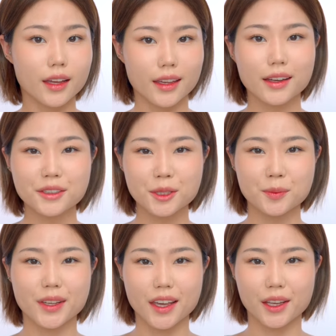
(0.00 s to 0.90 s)
Hey guys, it's
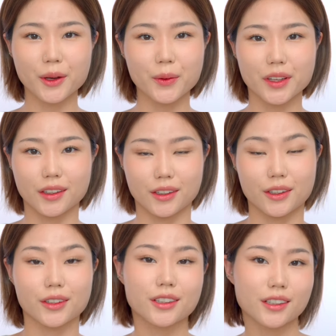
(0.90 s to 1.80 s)
me, Aego
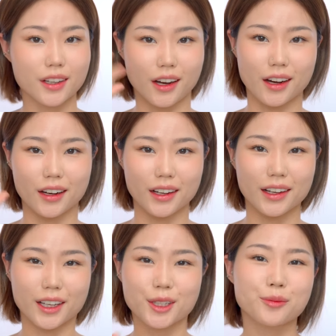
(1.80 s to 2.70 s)
here.
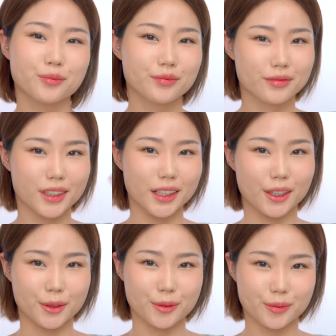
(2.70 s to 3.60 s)
Hi.
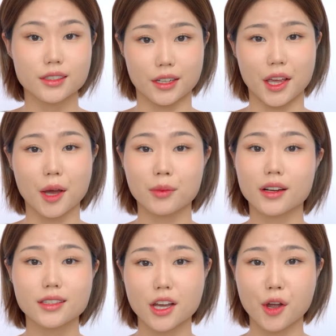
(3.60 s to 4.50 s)
Hello. Today, I'm
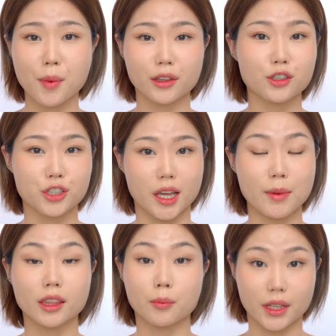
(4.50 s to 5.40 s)
gonna talk about the shape
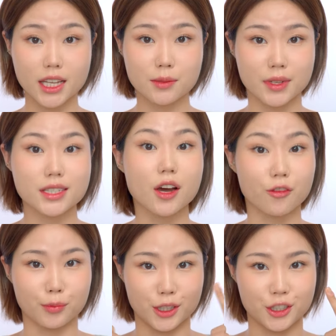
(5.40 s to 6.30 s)
and the placement
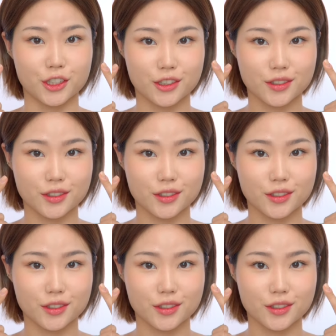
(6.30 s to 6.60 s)
of blusher.